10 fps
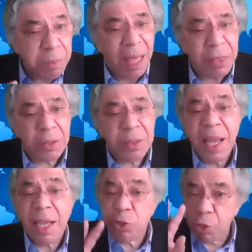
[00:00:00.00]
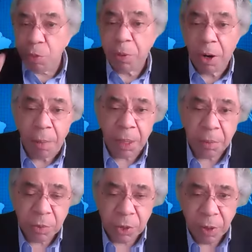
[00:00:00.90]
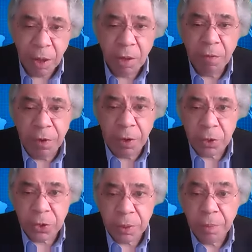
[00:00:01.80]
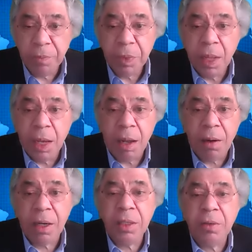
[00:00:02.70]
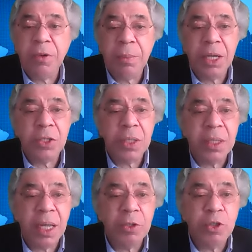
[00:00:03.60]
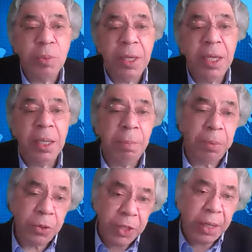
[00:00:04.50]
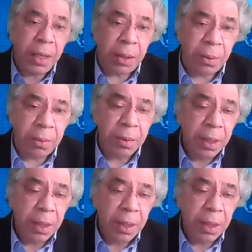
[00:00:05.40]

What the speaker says: method has two problems. First, hard information tends to be procyclical.